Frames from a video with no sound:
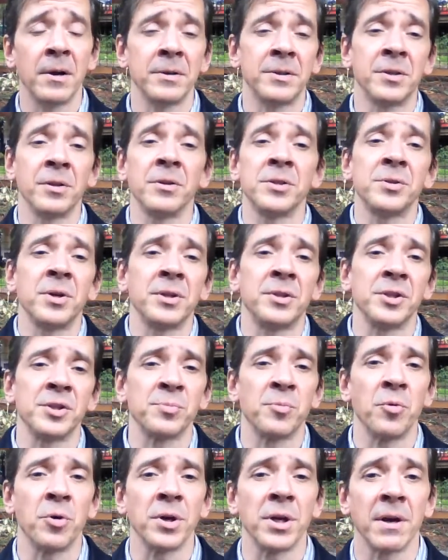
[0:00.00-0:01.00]
To illustrate this
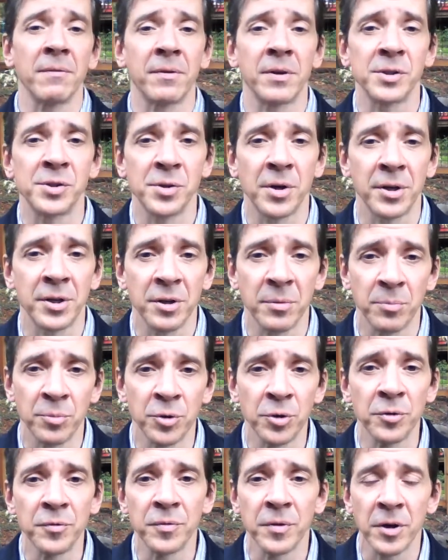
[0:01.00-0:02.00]
point, I've constructed a
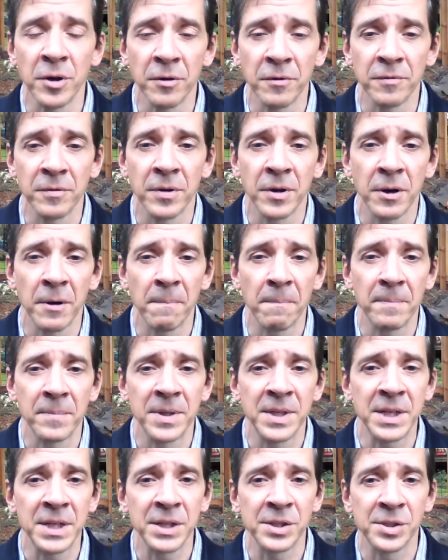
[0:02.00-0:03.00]
proof of
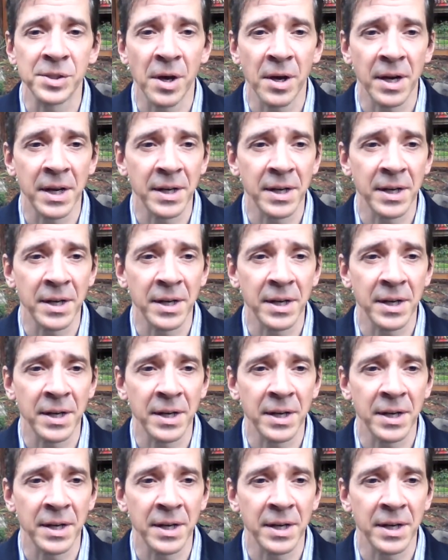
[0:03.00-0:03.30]
D is not